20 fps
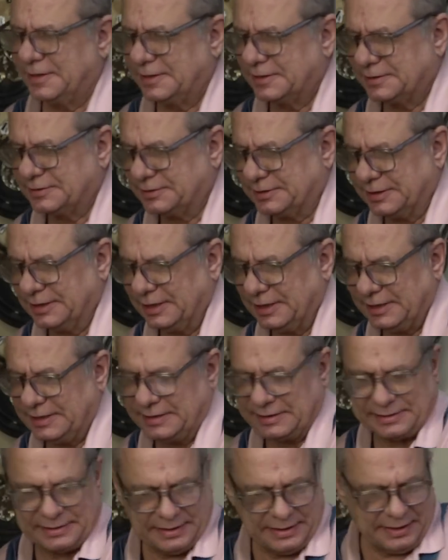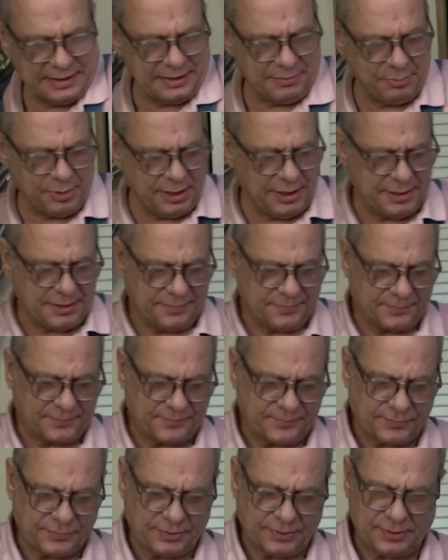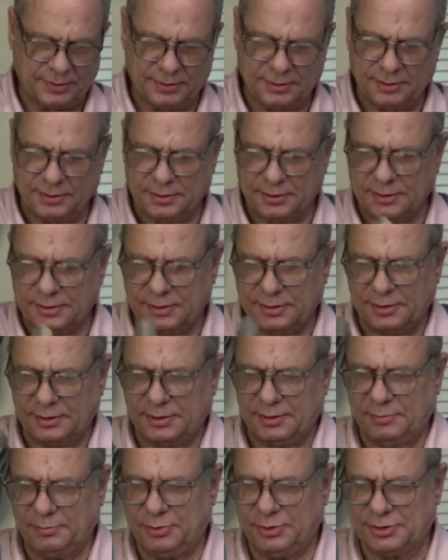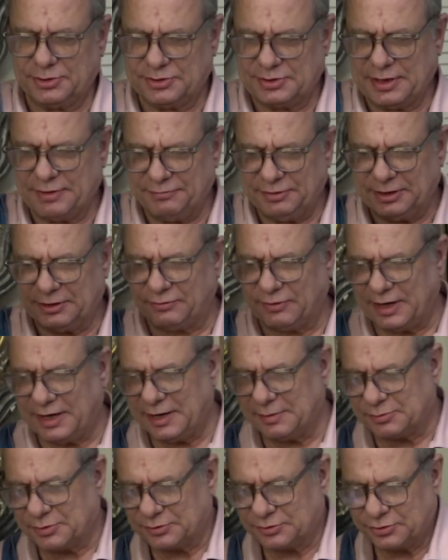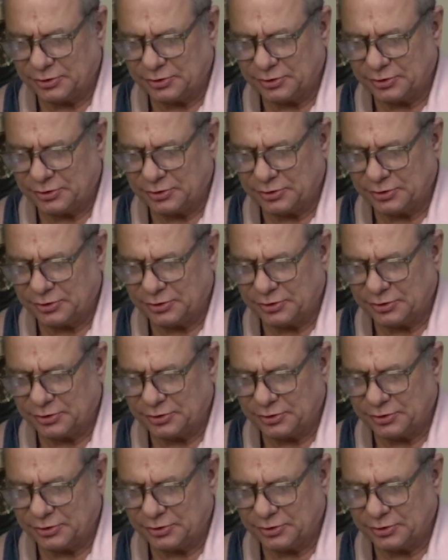Silly me. Put 70 grams of